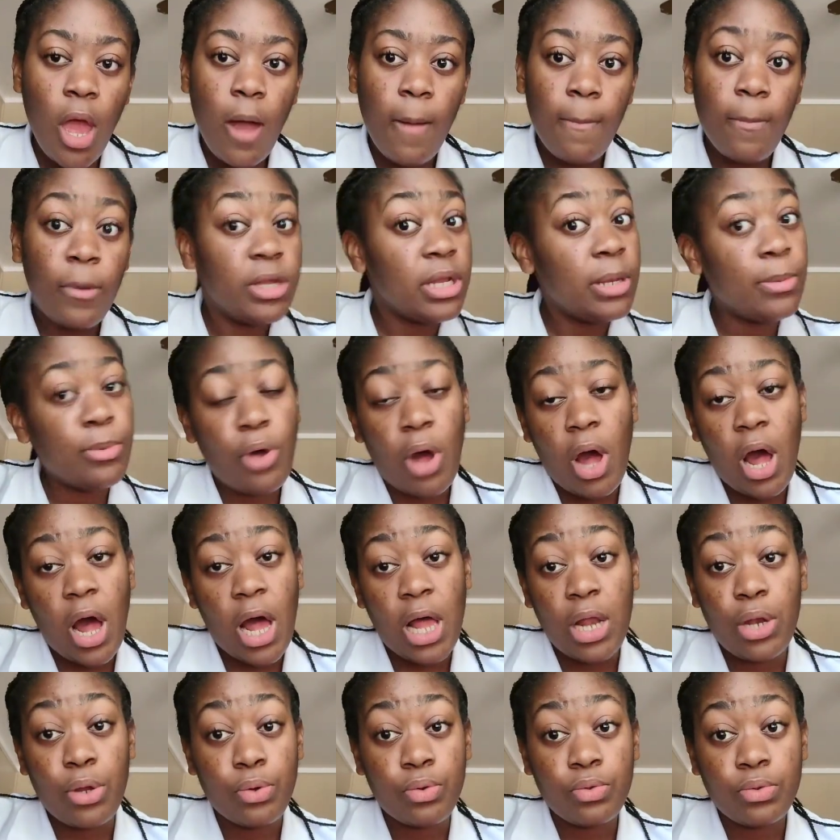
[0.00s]
But them got
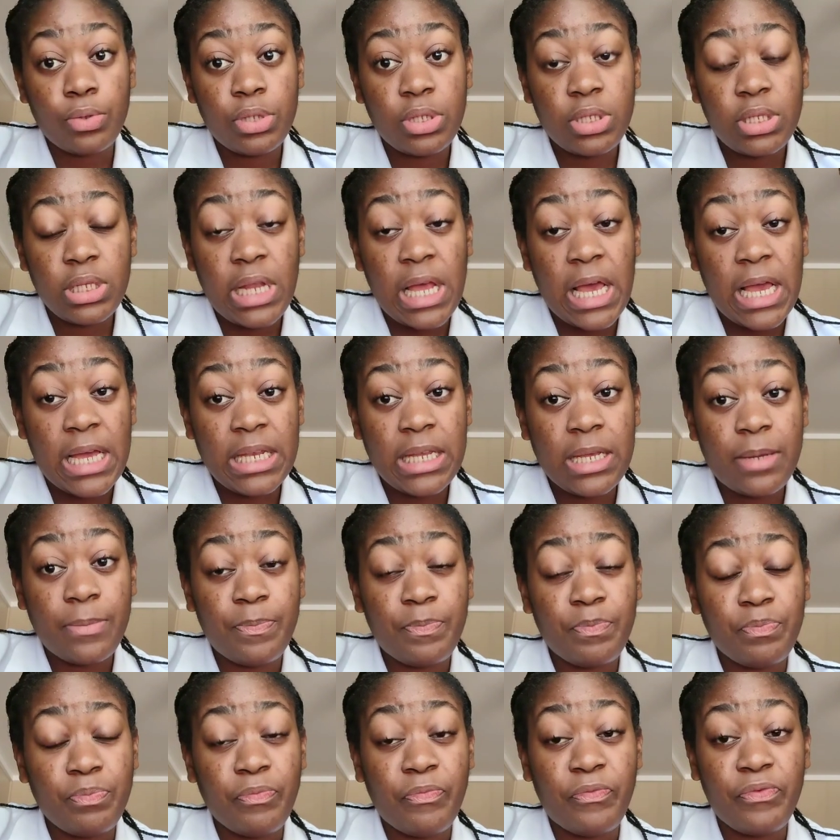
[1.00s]
all out. Like
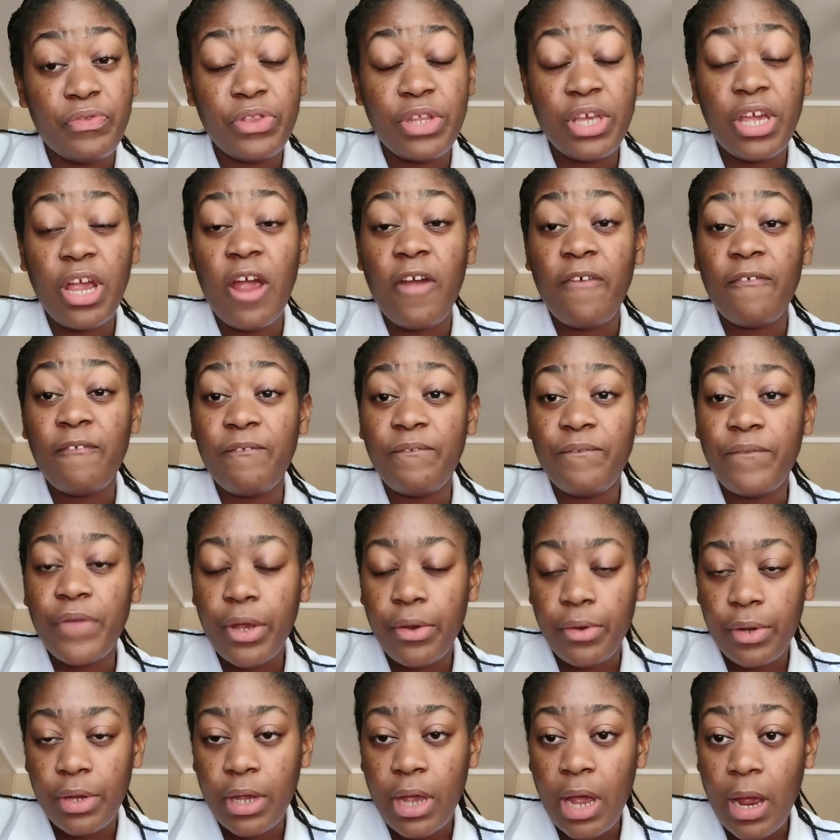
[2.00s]
them, they are
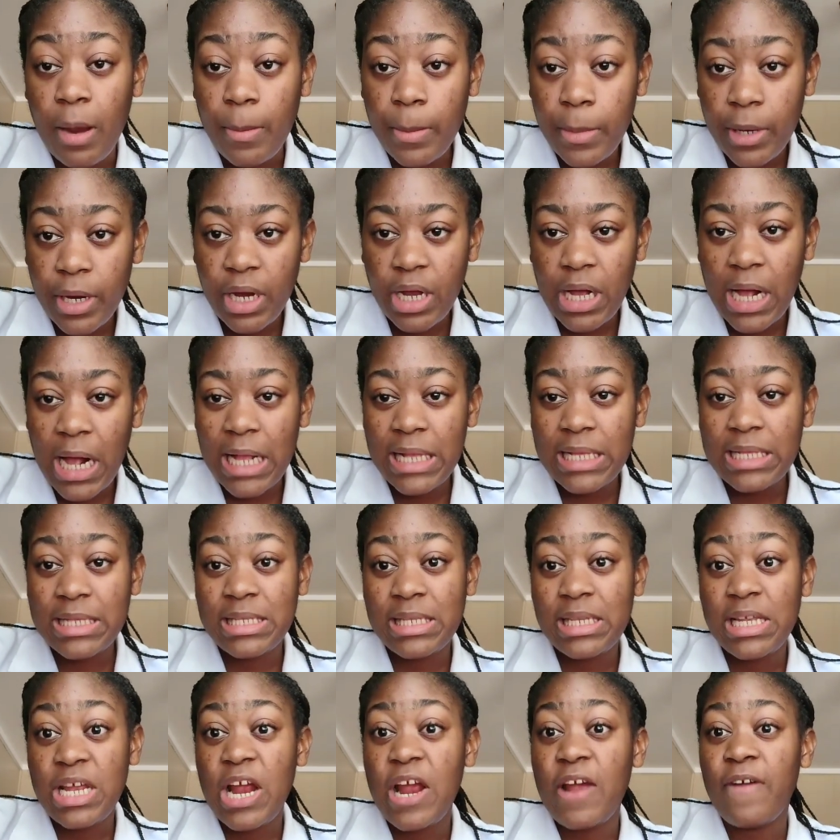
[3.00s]
very Americans.
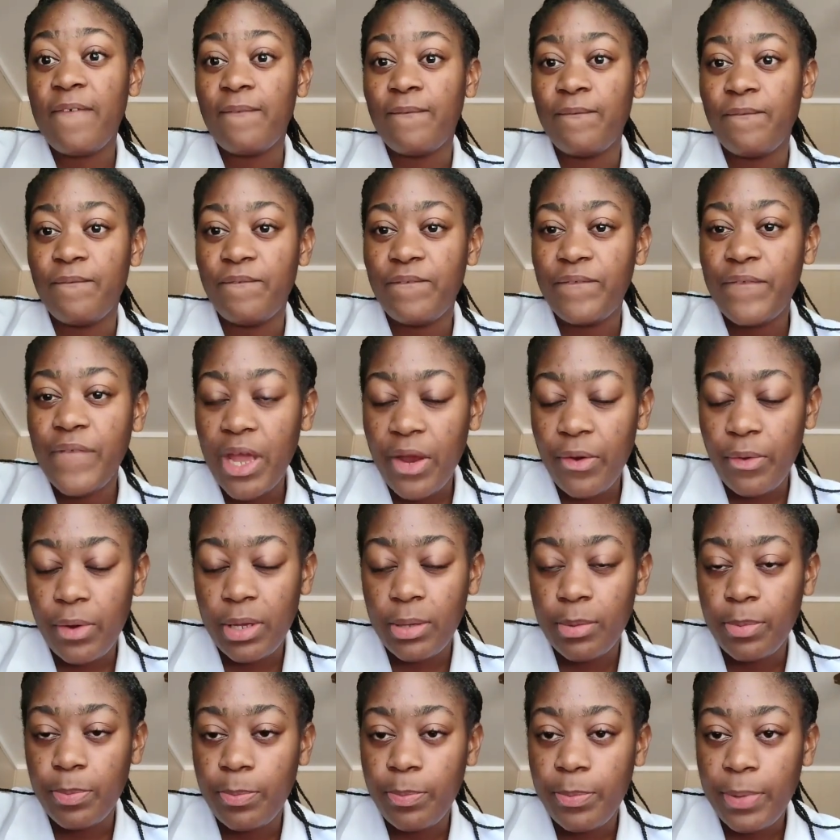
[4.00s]
They are
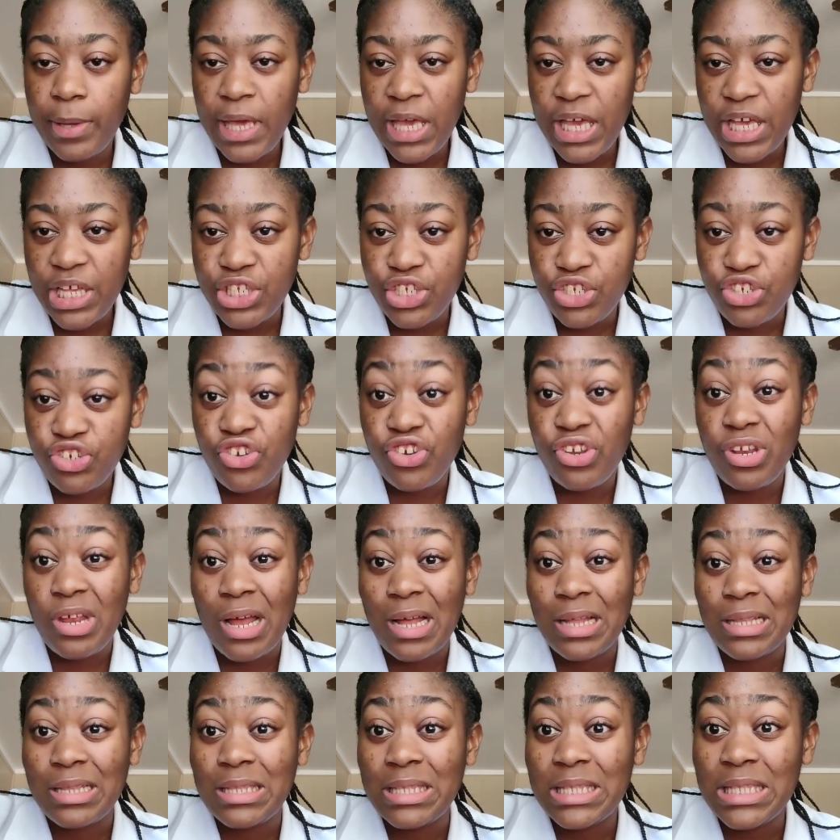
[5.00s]
very
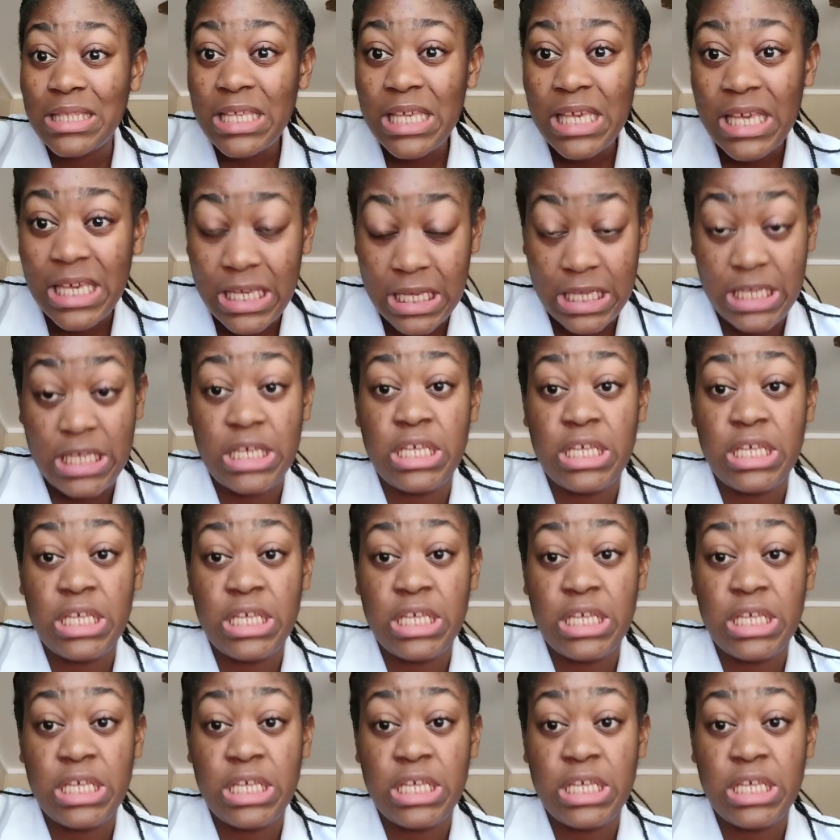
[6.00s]
patriotic.